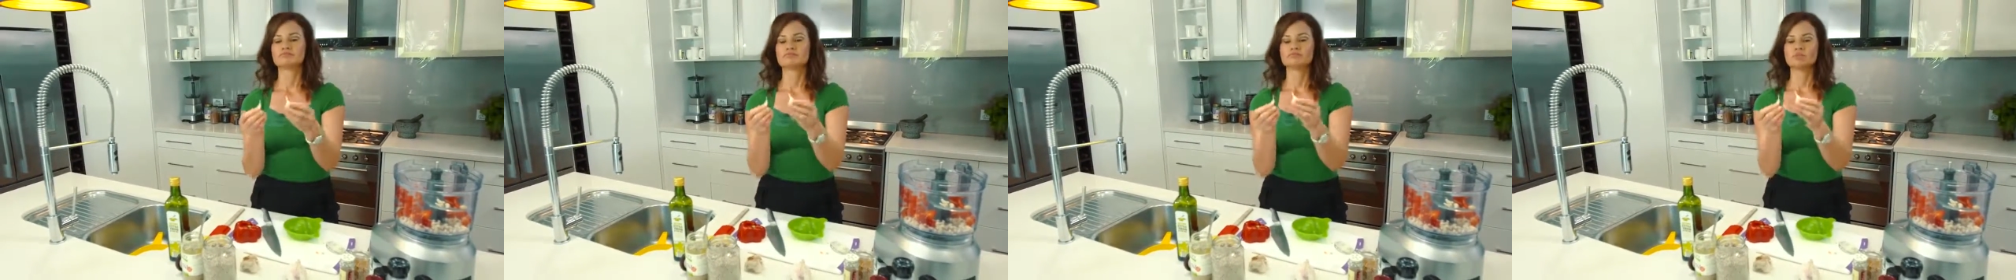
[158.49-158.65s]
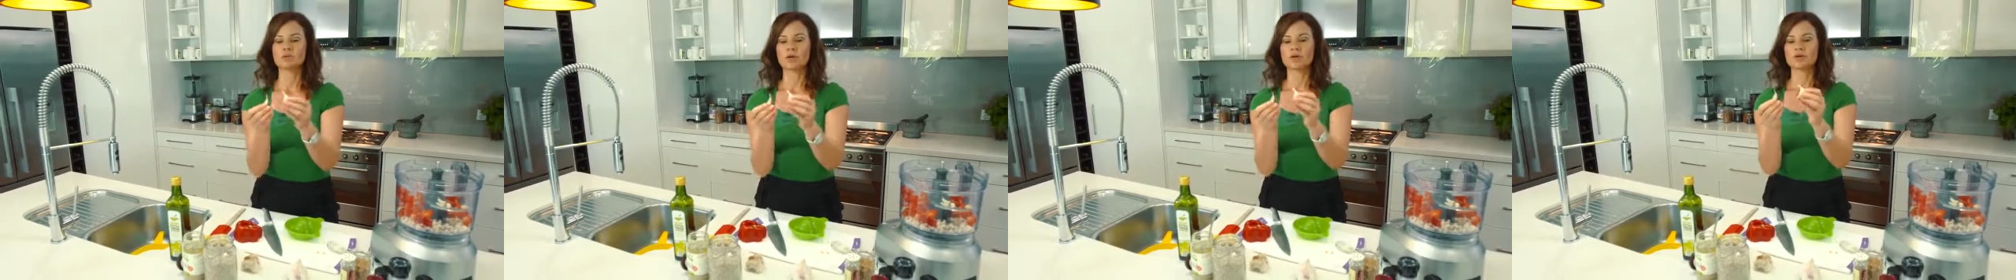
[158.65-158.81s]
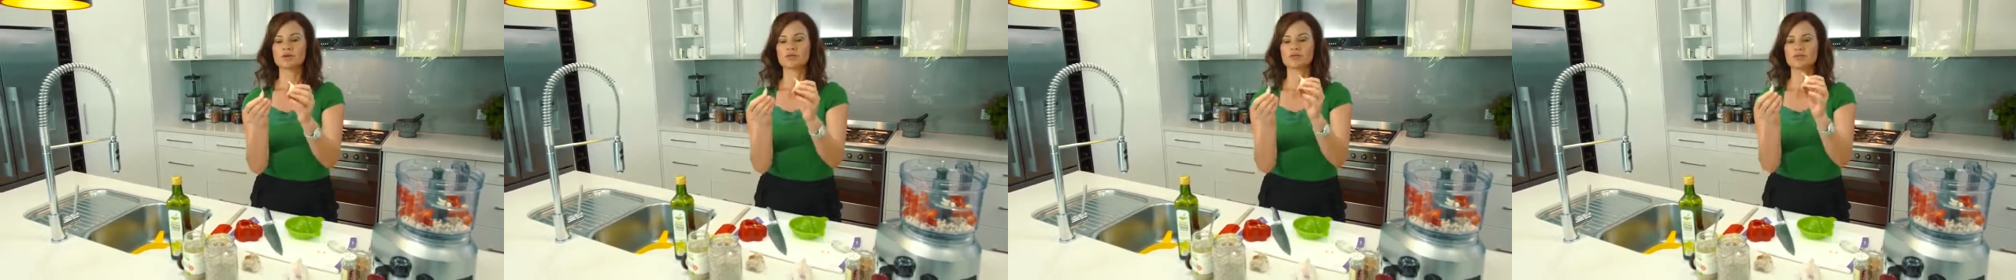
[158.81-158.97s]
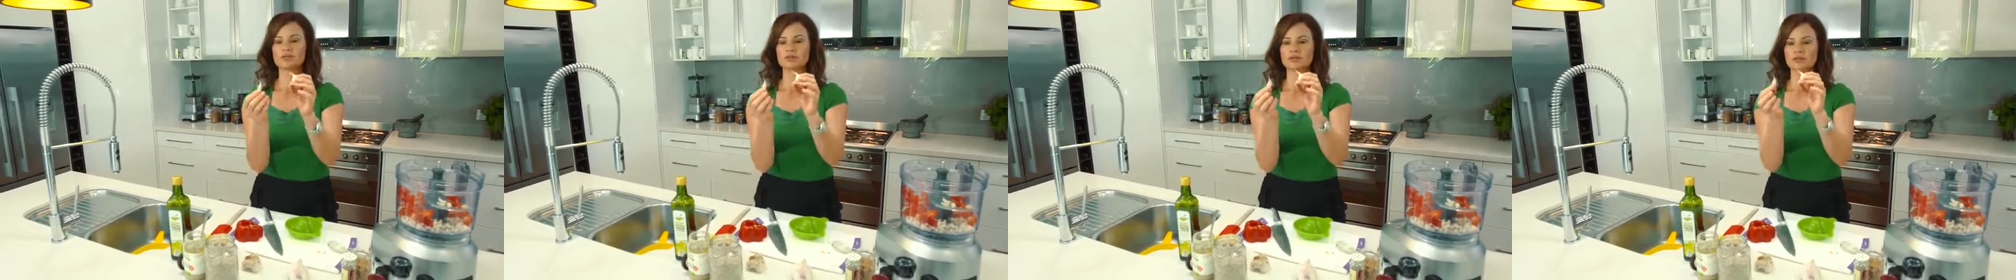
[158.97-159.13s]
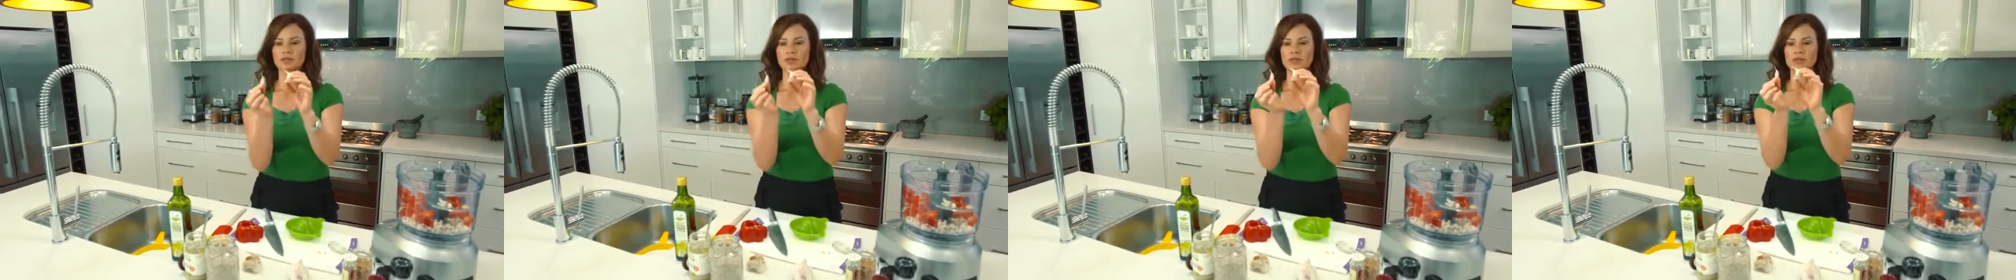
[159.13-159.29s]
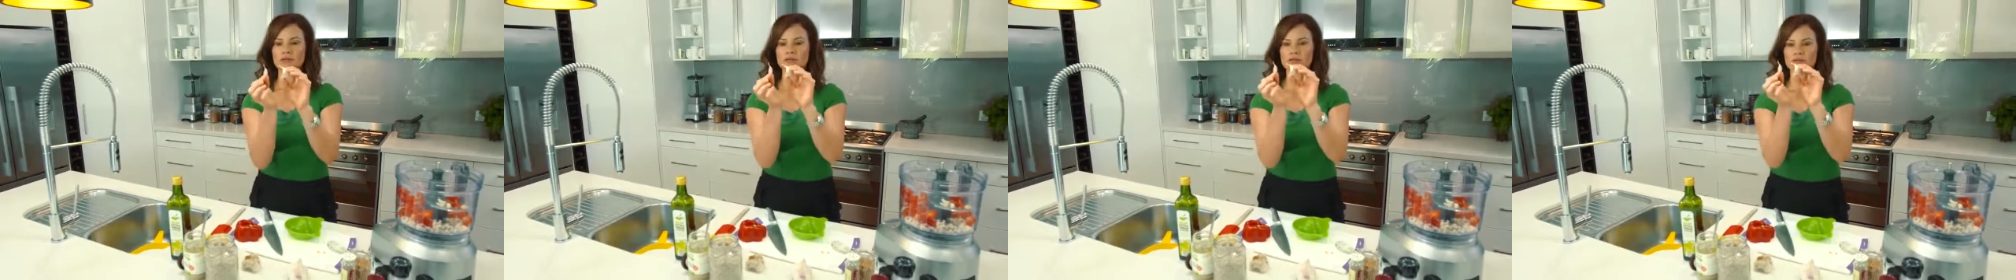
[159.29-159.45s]
1 or 2
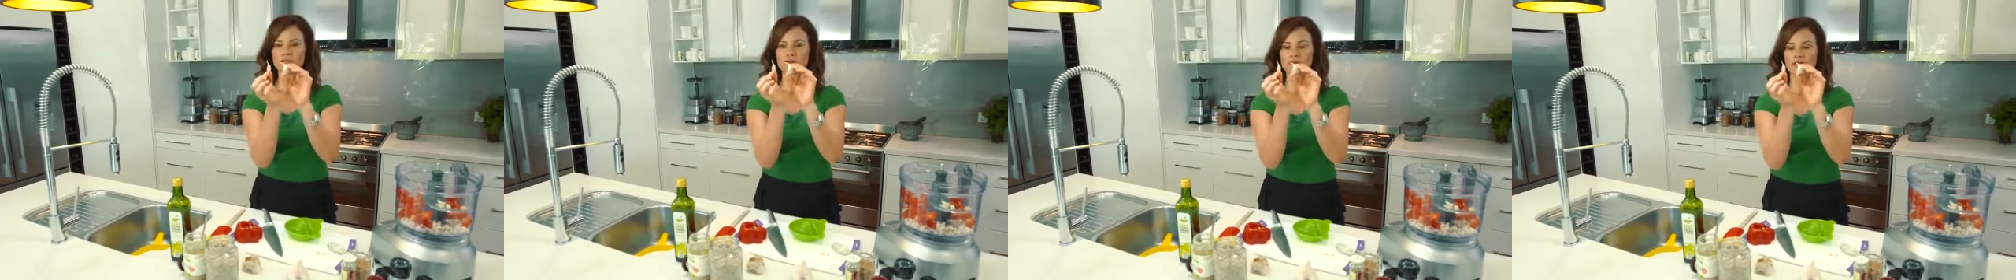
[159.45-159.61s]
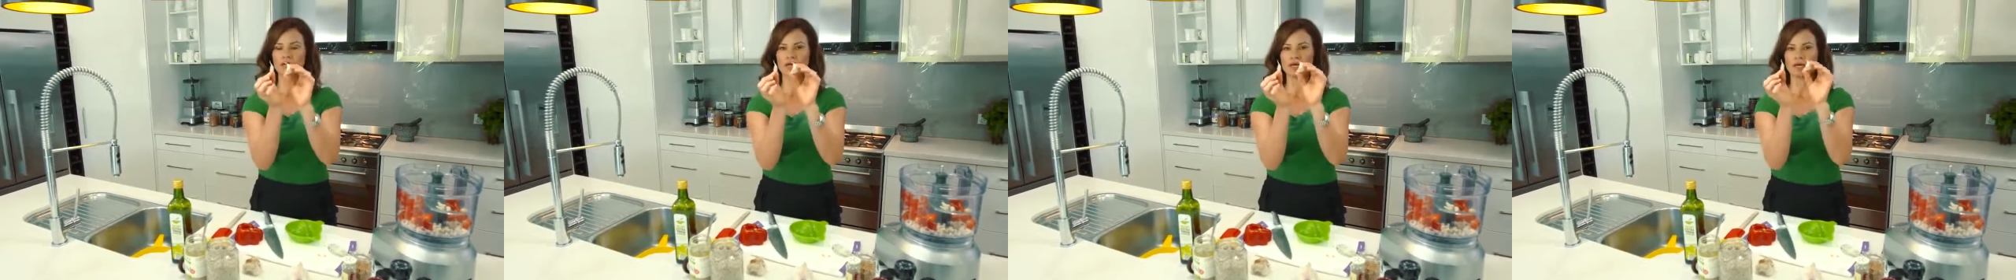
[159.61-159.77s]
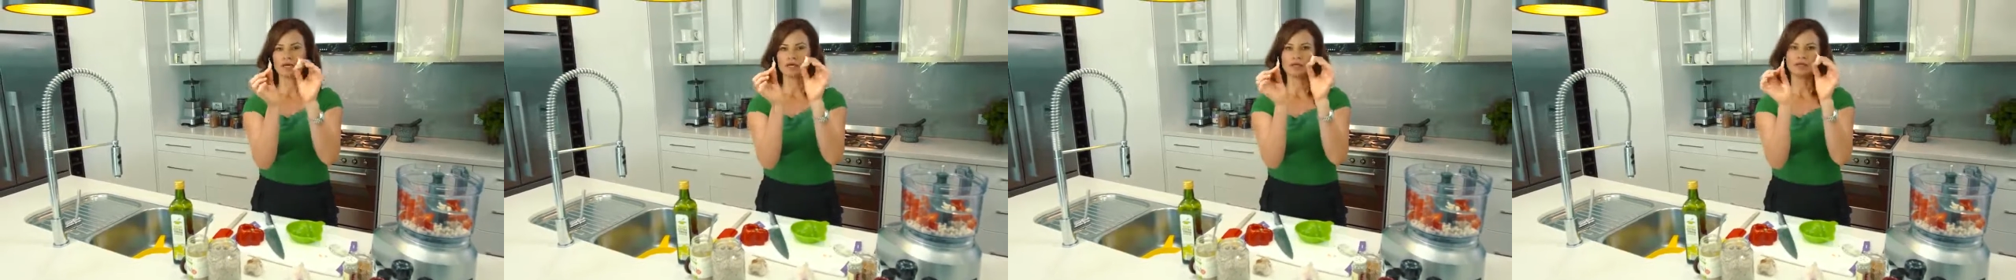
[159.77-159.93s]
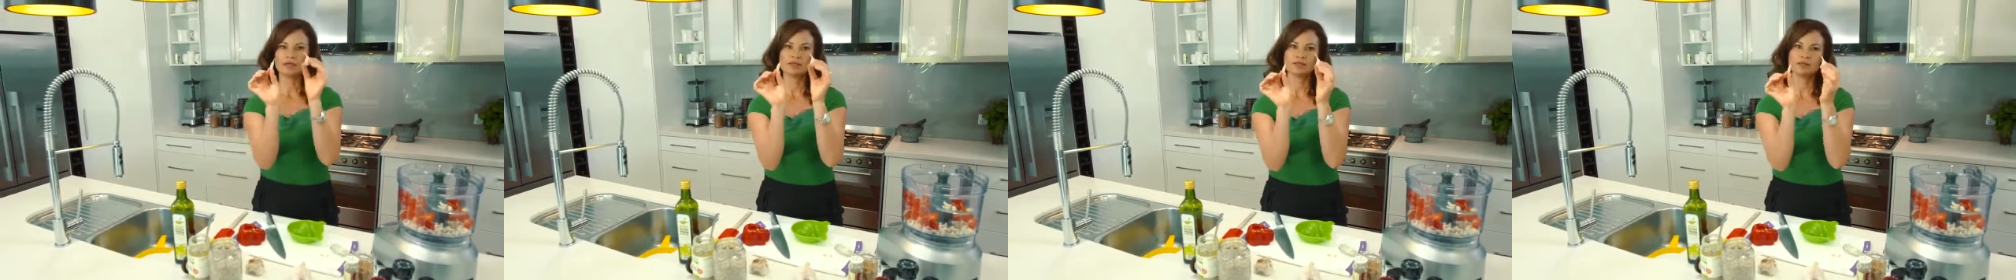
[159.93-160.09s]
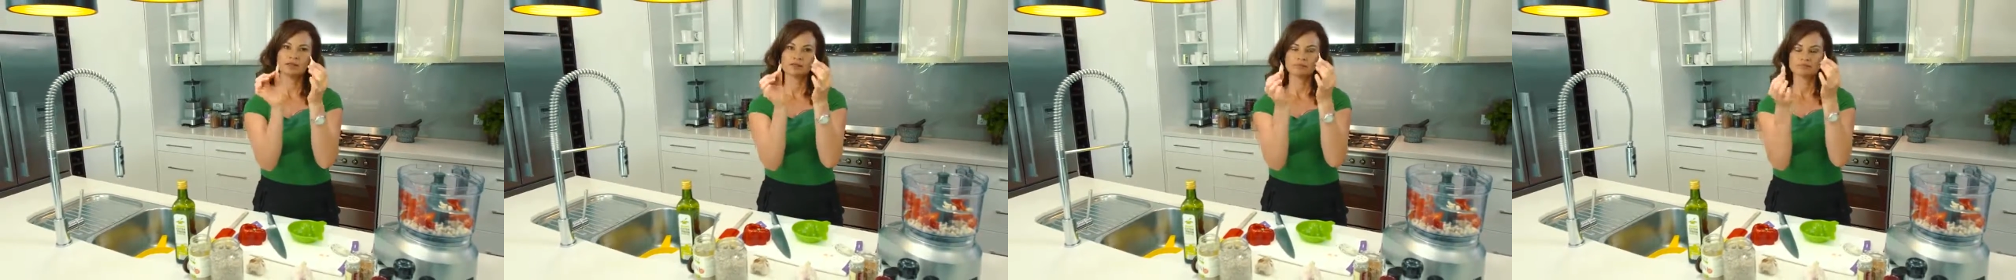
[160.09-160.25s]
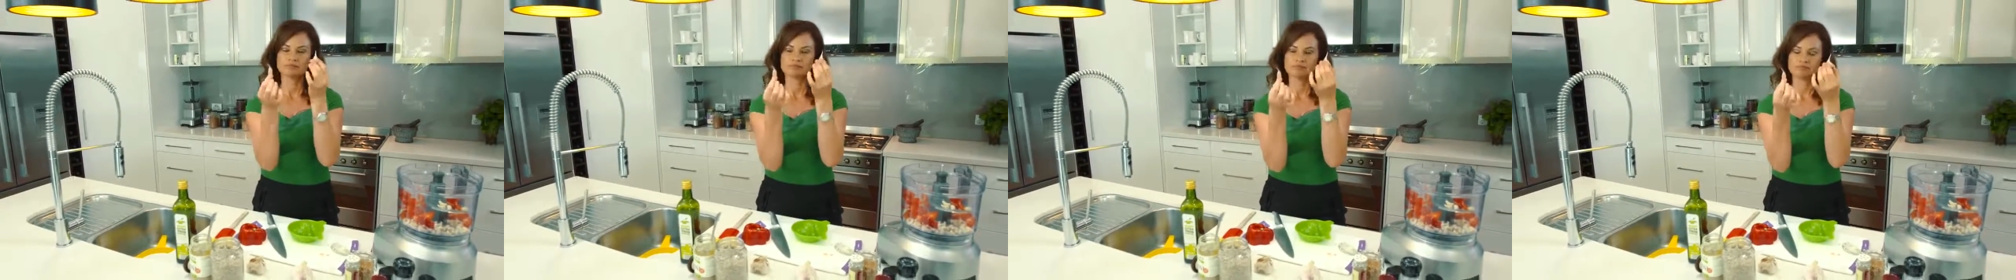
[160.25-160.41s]
cloves of
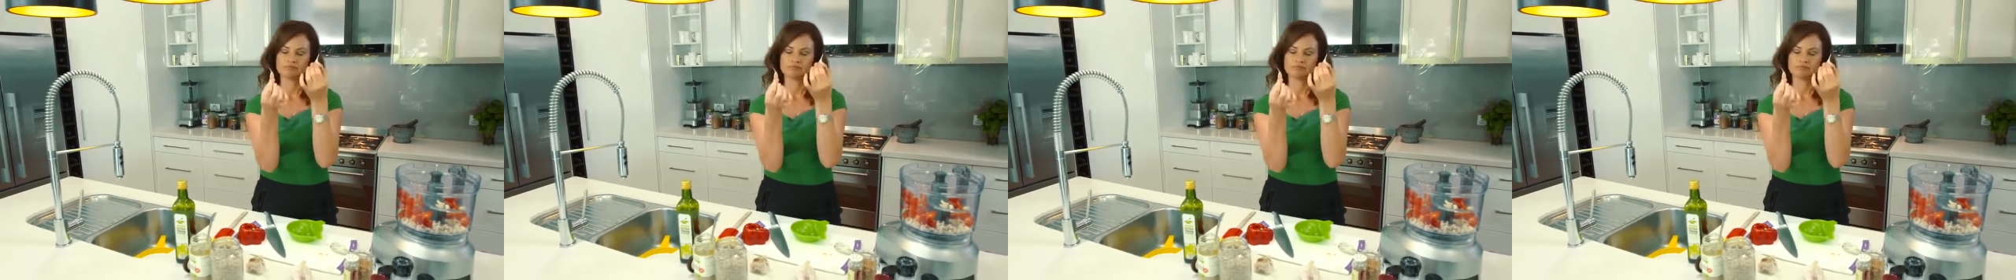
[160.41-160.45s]
garlic,